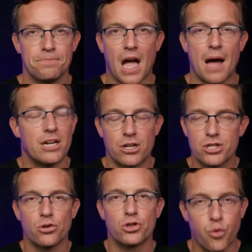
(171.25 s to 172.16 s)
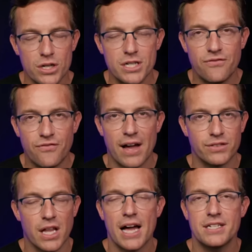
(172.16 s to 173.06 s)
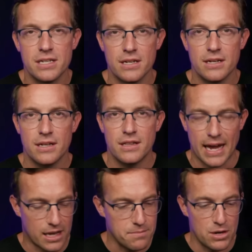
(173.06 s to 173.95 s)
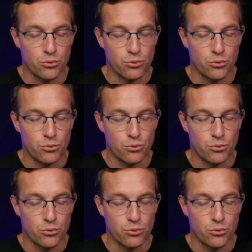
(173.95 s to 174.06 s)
Kamala Harris told 25 lies that can be